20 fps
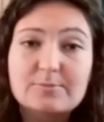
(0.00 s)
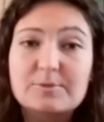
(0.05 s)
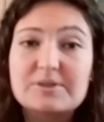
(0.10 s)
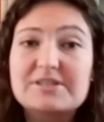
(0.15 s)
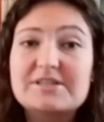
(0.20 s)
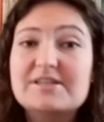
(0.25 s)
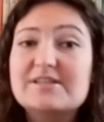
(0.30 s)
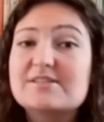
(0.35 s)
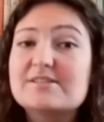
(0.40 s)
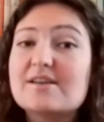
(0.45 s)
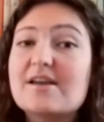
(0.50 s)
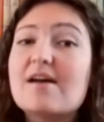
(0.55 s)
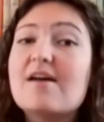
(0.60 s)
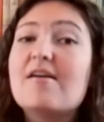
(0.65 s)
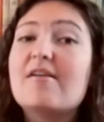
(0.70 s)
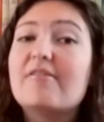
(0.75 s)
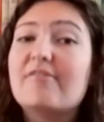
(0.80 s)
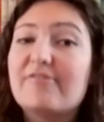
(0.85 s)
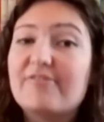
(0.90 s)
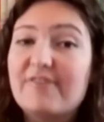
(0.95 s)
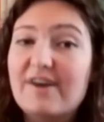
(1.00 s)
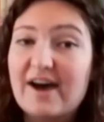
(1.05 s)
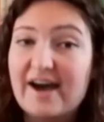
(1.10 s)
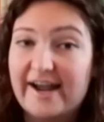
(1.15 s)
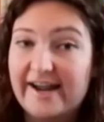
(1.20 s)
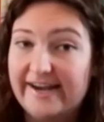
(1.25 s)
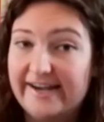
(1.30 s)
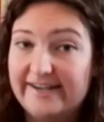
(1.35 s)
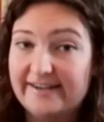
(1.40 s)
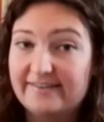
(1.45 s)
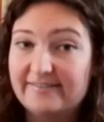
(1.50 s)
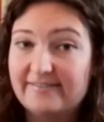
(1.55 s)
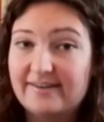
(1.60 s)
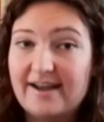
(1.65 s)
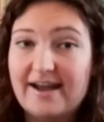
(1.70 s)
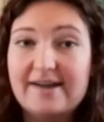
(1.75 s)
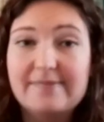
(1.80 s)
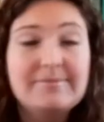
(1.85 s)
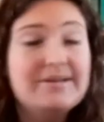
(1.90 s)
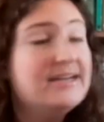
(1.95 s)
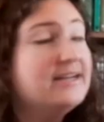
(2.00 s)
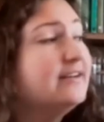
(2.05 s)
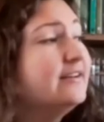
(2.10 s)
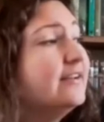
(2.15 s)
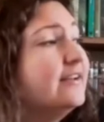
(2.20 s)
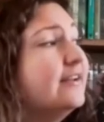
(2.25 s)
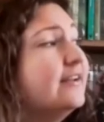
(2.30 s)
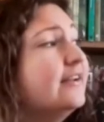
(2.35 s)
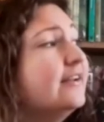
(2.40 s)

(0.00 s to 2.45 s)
which is fine. I mean,